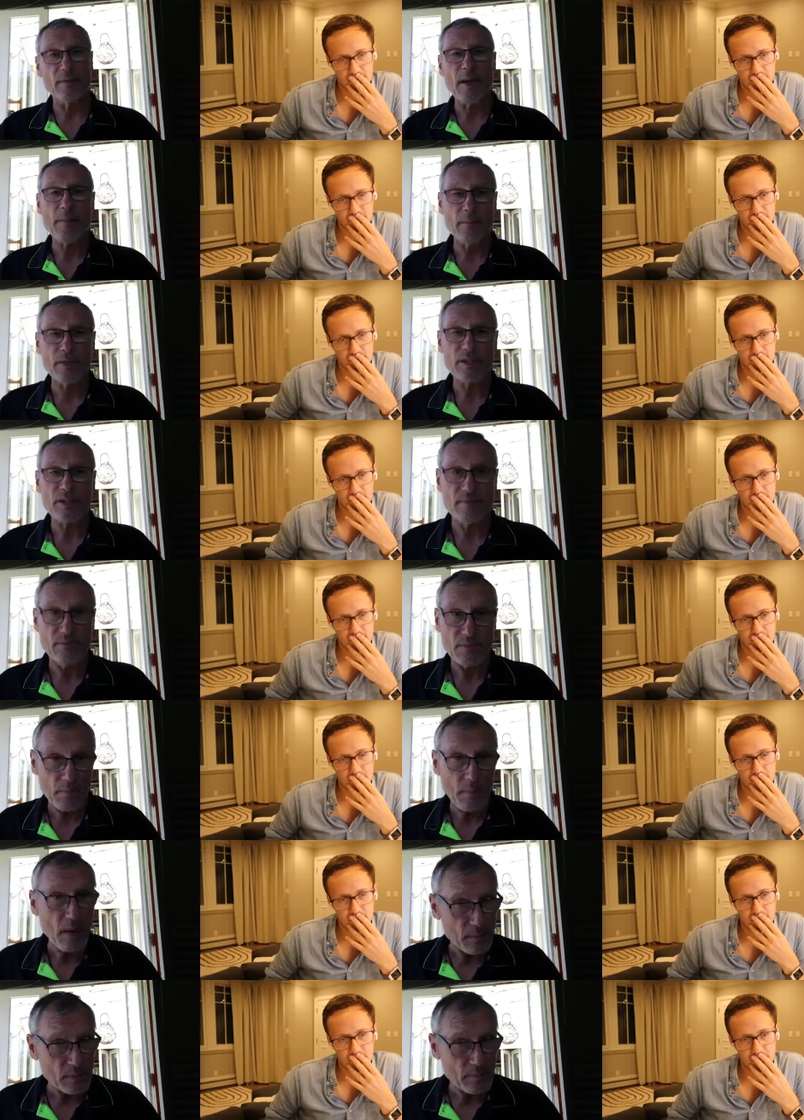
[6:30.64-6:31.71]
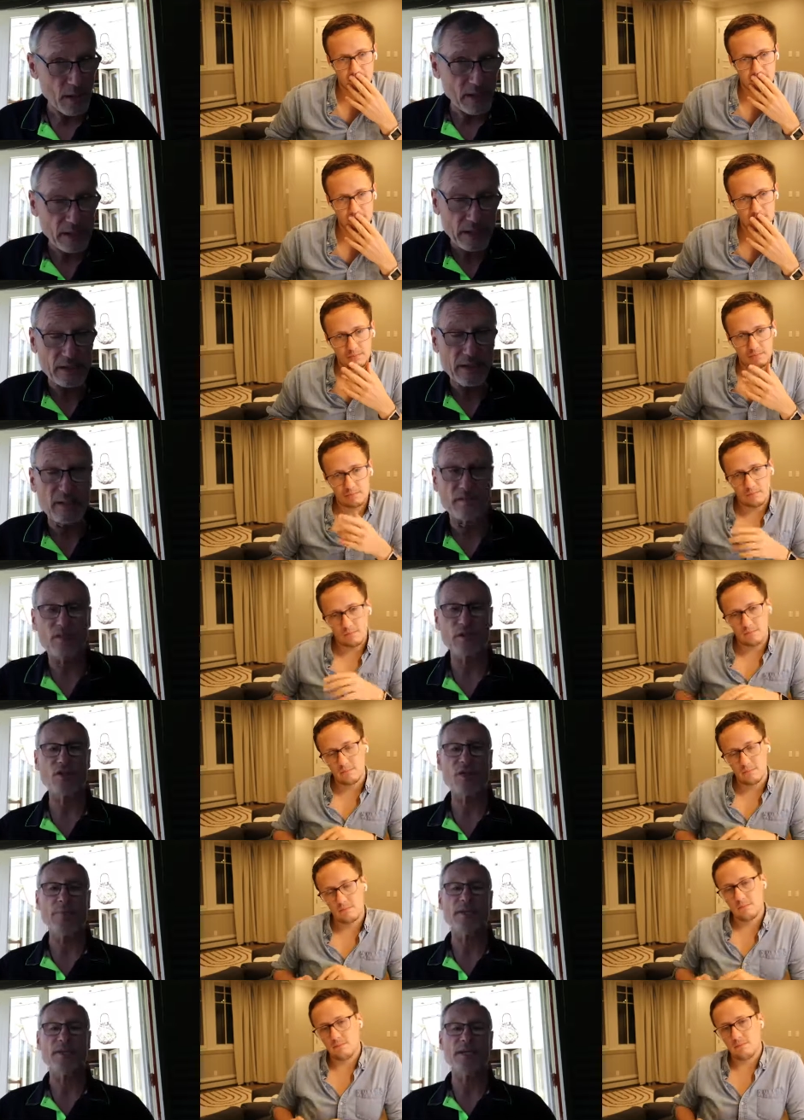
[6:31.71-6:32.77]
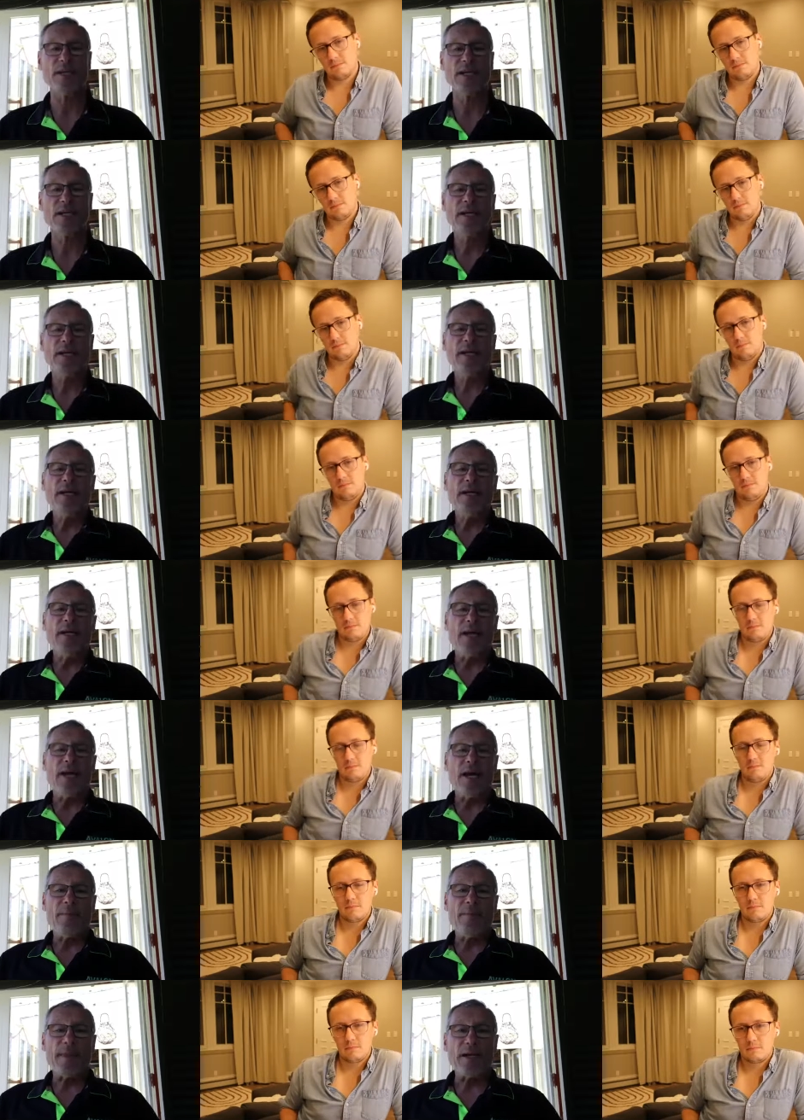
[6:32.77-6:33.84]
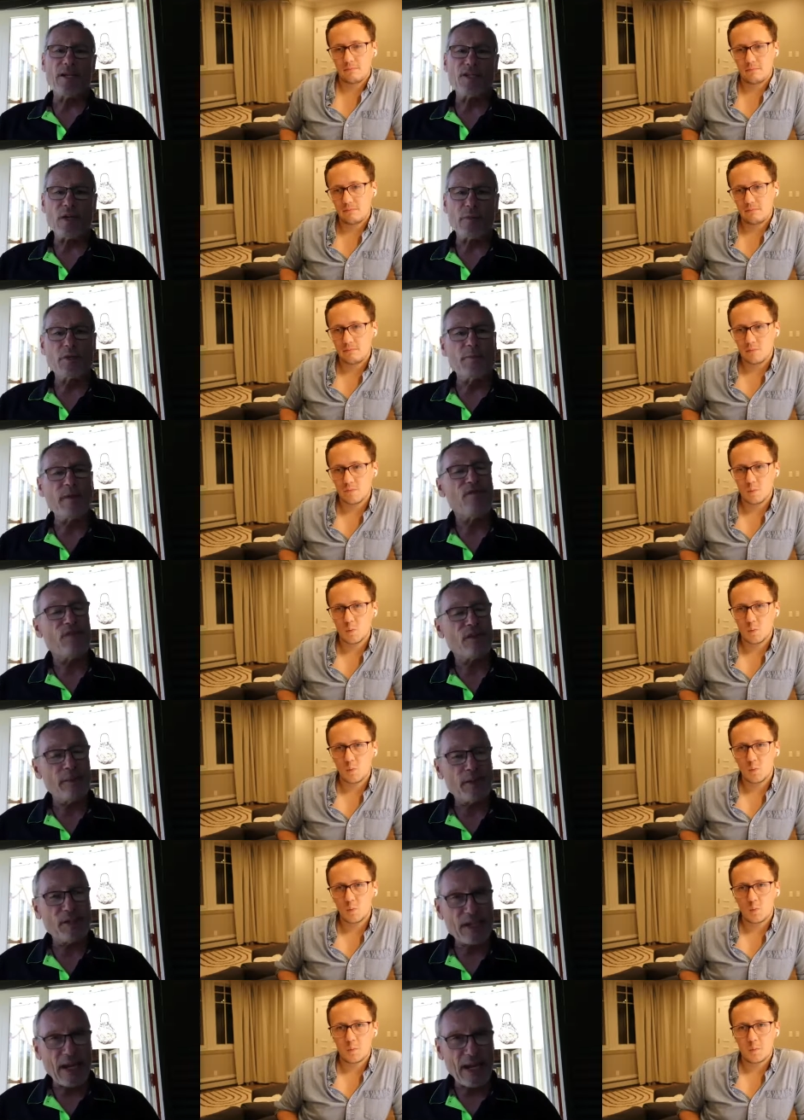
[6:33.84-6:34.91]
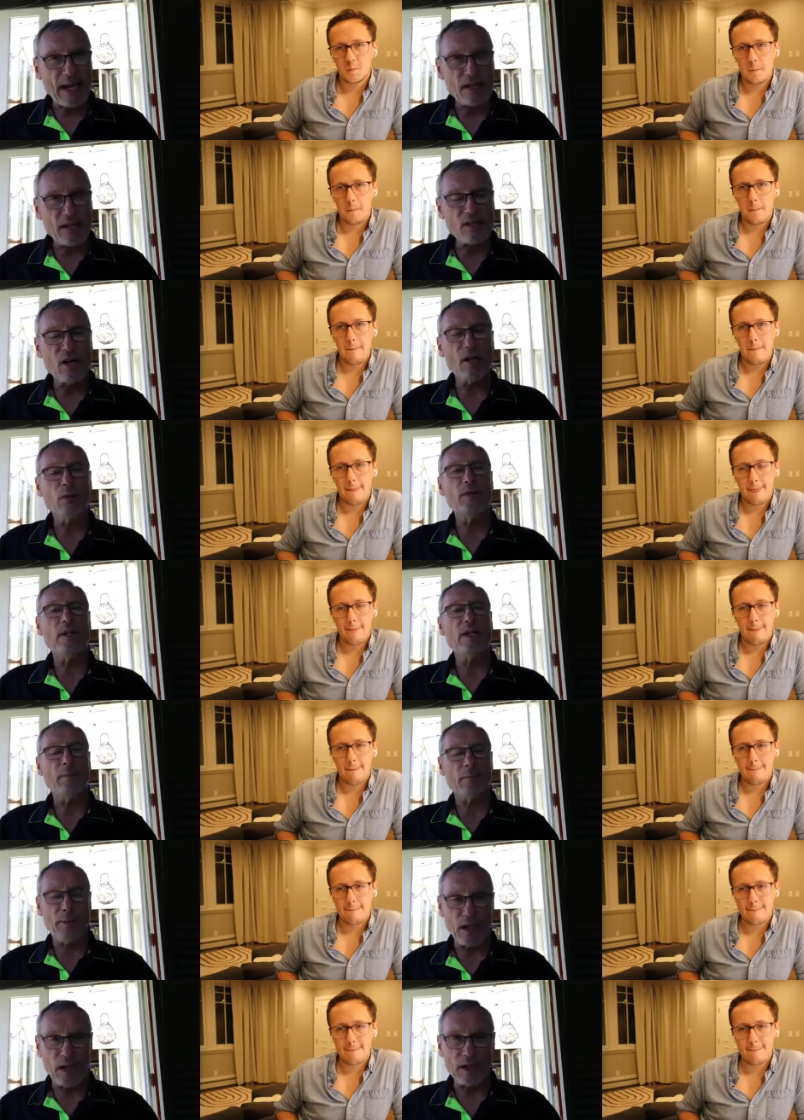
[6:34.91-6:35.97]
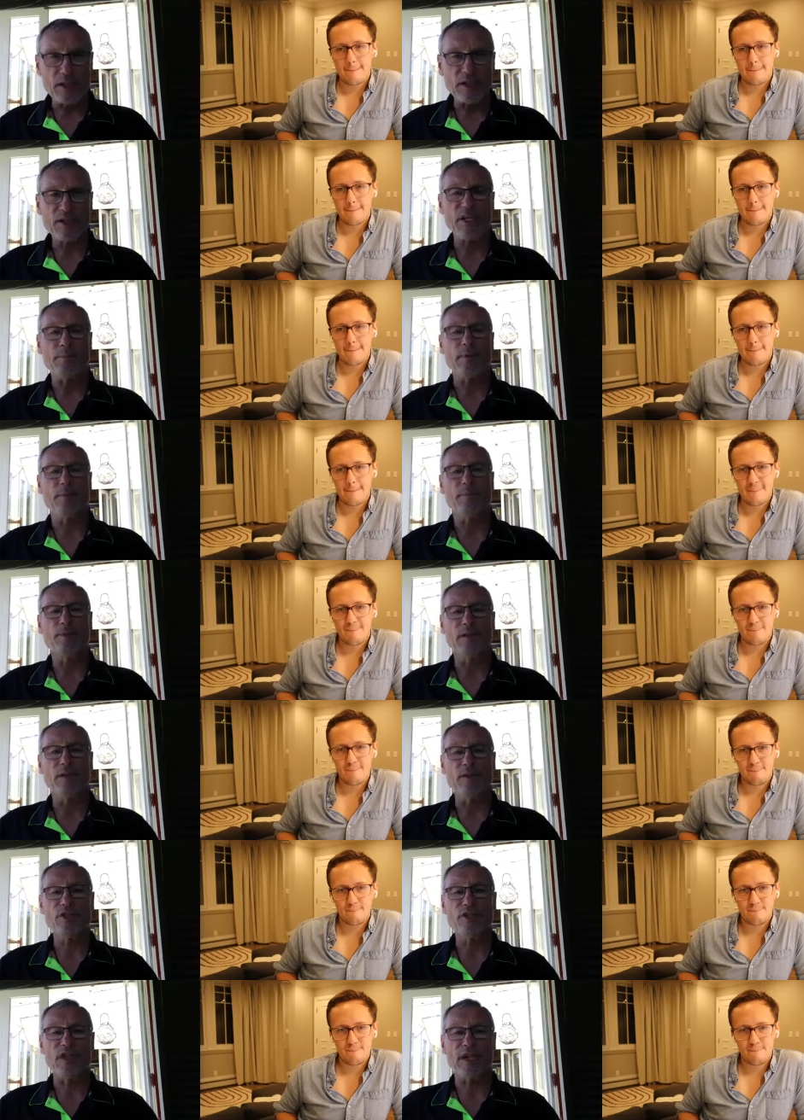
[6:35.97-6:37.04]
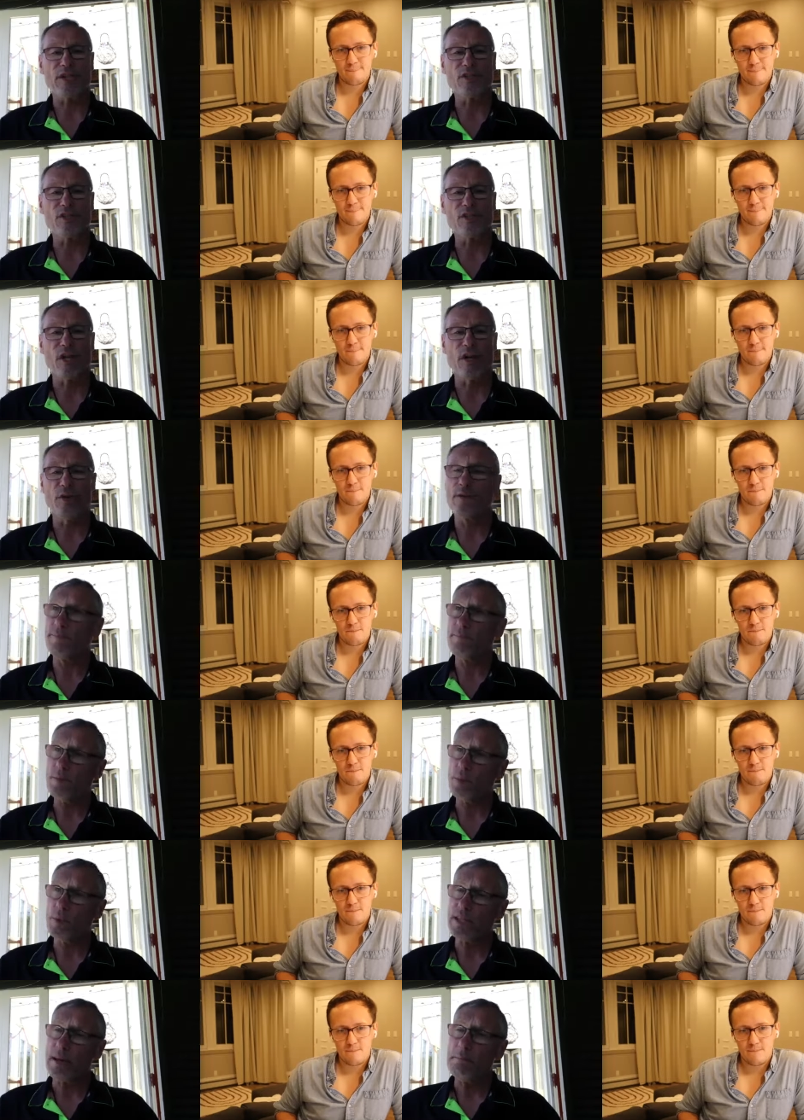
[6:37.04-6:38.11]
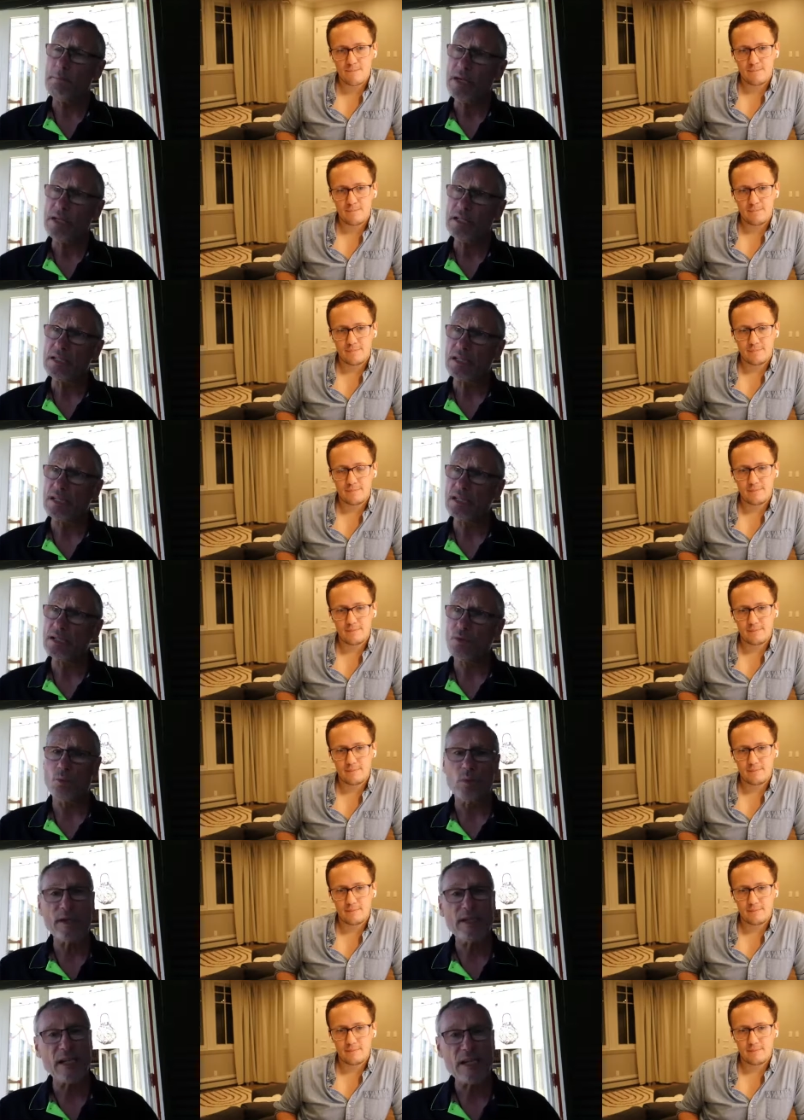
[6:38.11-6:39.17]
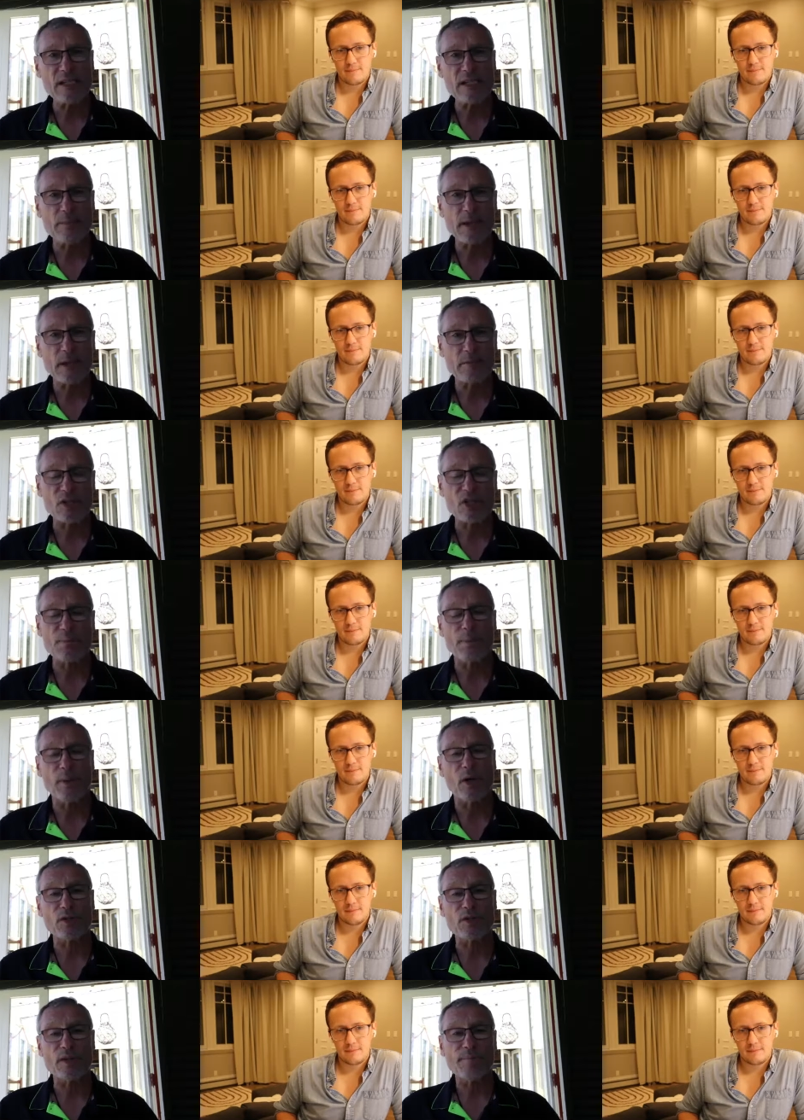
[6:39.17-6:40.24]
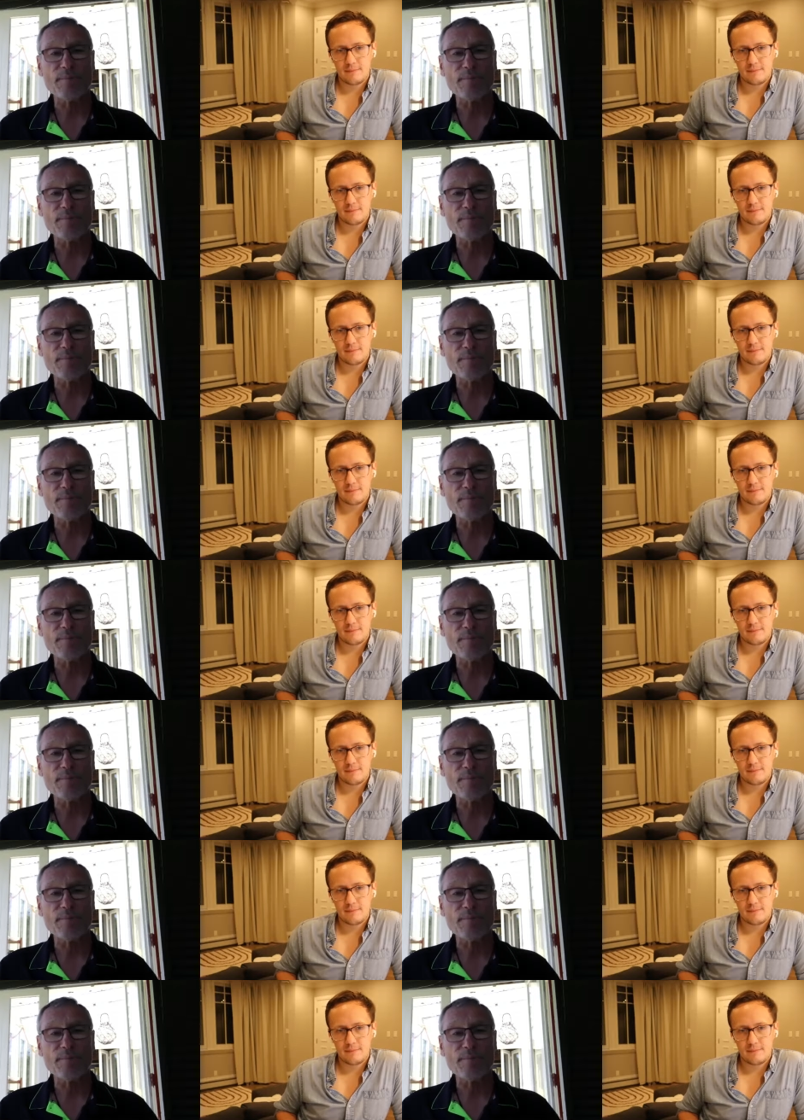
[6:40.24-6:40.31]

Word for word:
Speaker 1: the, members, the members' money that they've contributed. Um, and so it's been very much a hand holding partnership approach. And so what that means is we need to be able to spot